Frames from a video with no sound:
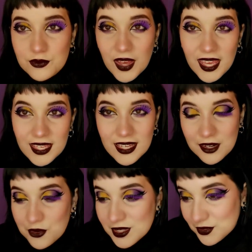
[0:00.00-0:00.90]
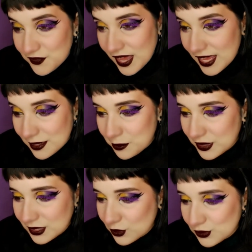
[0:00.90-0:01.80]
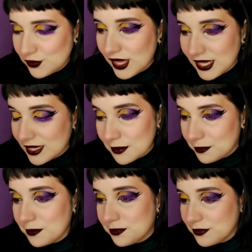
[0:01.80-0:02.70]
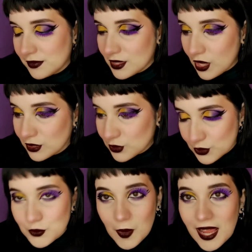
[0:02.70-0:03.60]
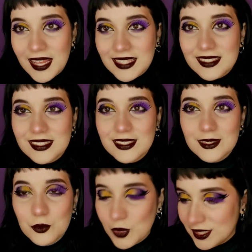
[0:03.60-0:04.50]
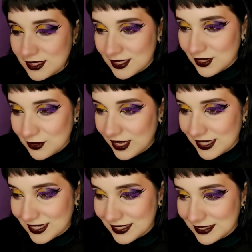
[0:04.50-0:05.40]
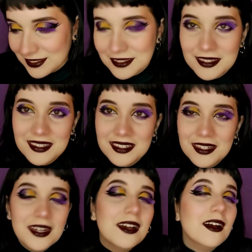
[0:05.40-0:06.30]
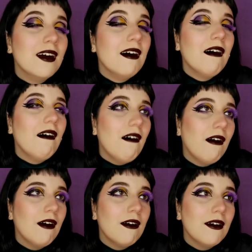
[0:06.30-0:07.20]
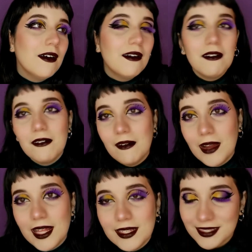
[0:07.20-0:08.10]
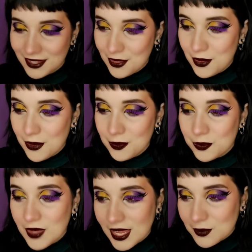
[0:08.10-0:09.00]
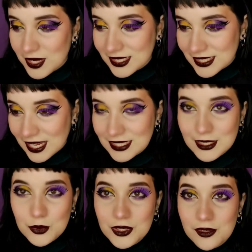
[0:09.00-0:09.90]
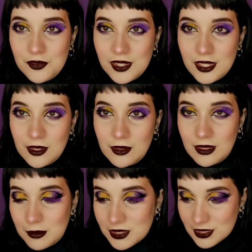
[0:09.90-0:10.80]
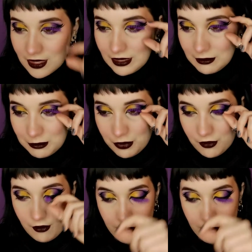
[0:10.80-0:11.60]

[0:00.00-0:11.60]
fake. I know it's fake, but it looks fake in a not good way. It's weird. I don't like it. Oh well. Anyways, guys, this was the video. Let me just like